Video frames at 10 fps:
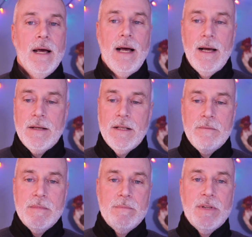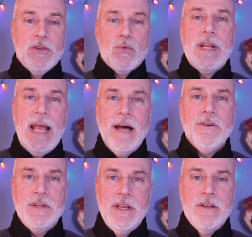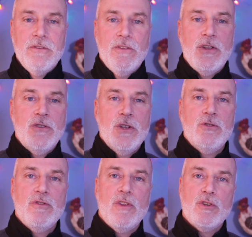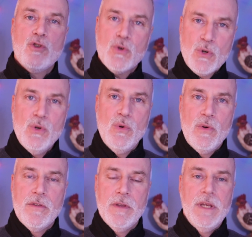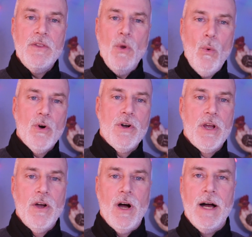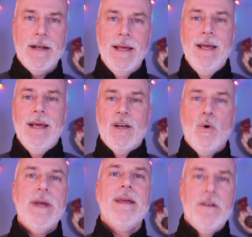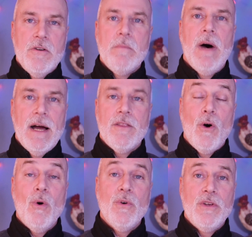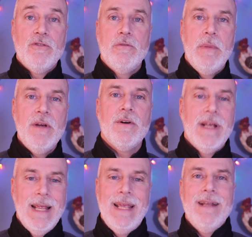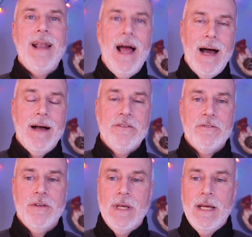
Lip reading: But the reality is that it's the truth in the Word of God, quickened by the Holy Spirit in us,